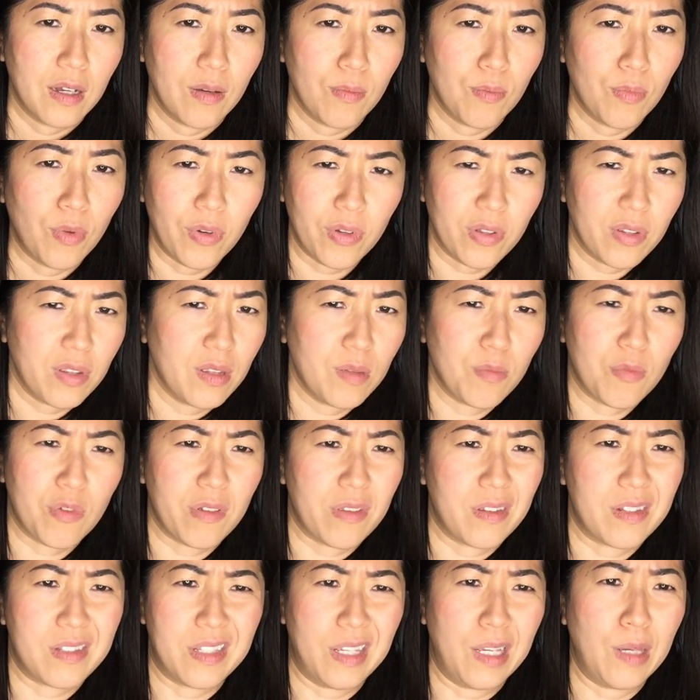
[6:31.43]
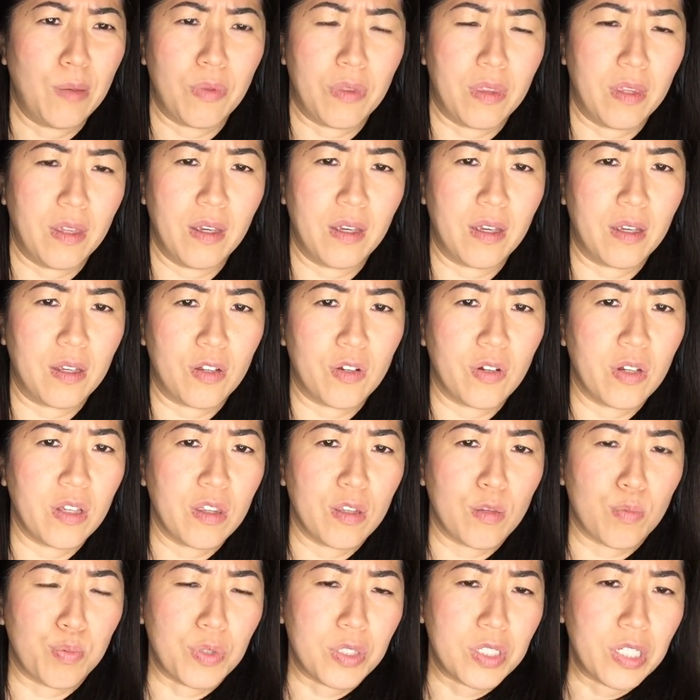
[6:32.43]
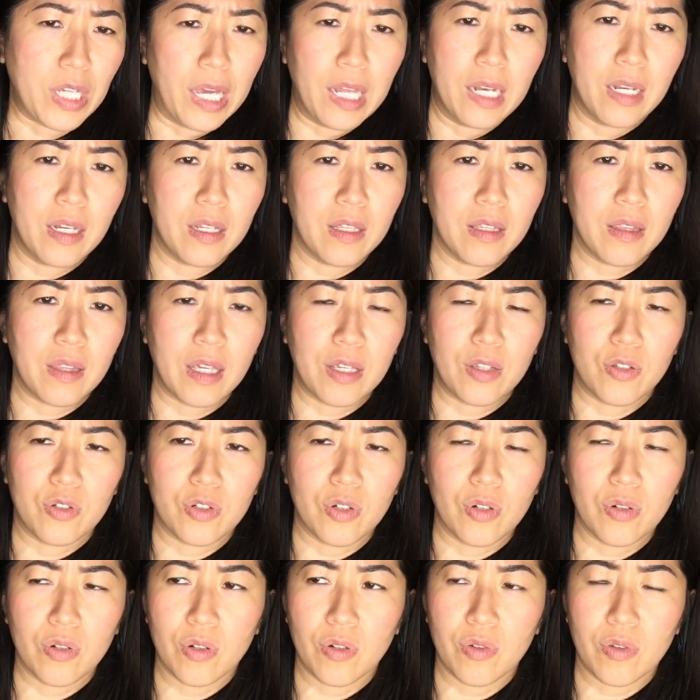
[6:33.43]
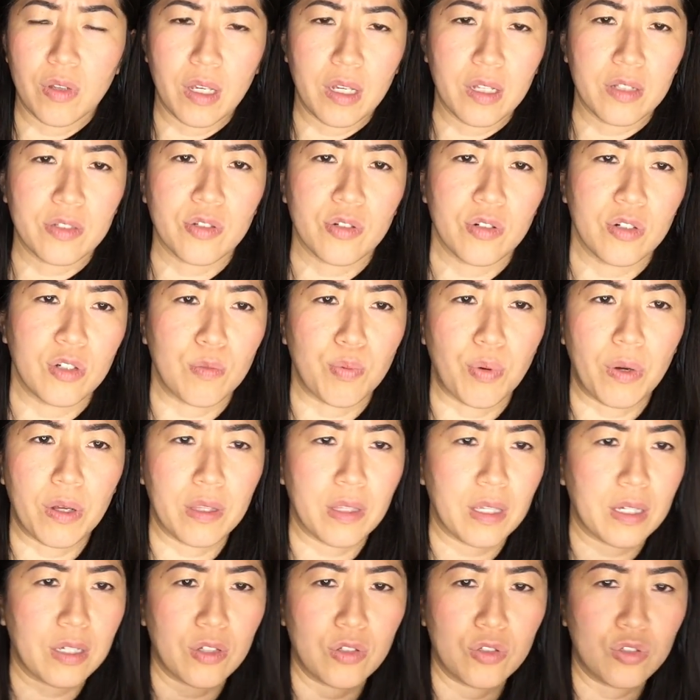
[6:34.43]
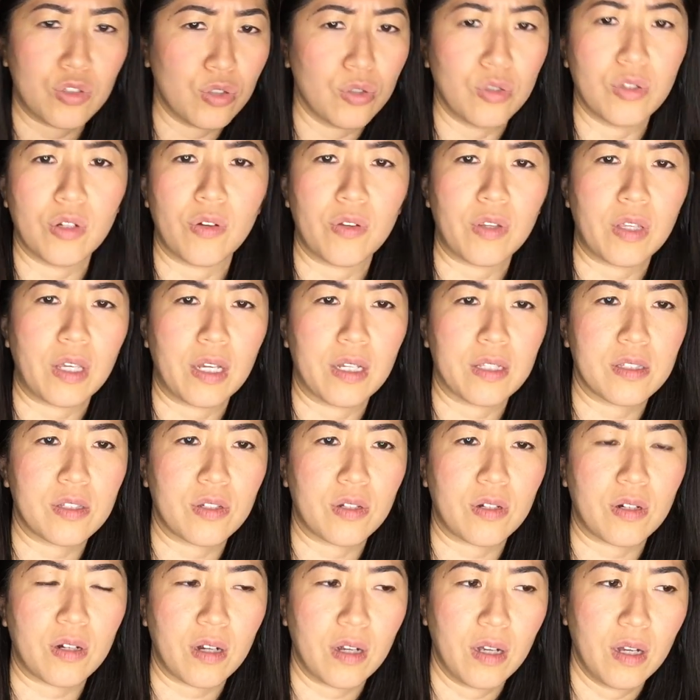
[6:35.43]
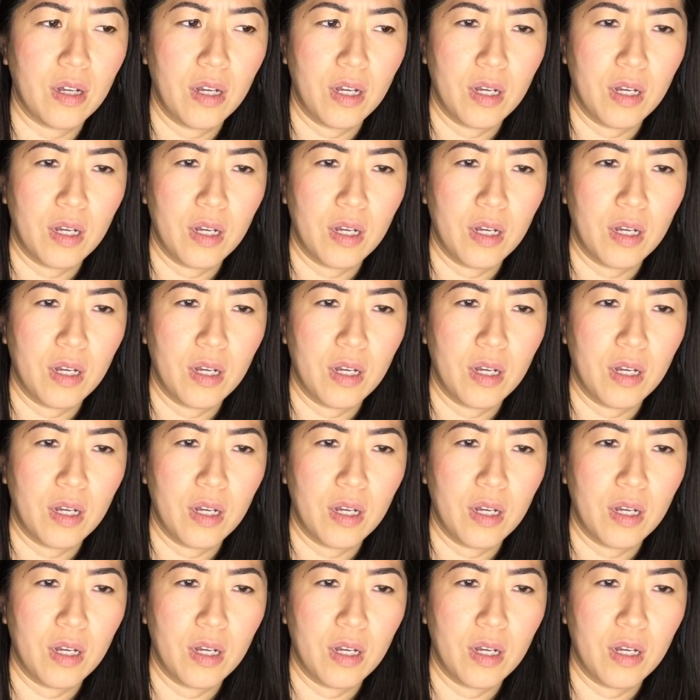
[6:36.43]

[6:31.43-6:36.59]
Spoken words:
Both of them are the same thing. You're either pretending that you don't know the answer, or you pretend like you do know the answer.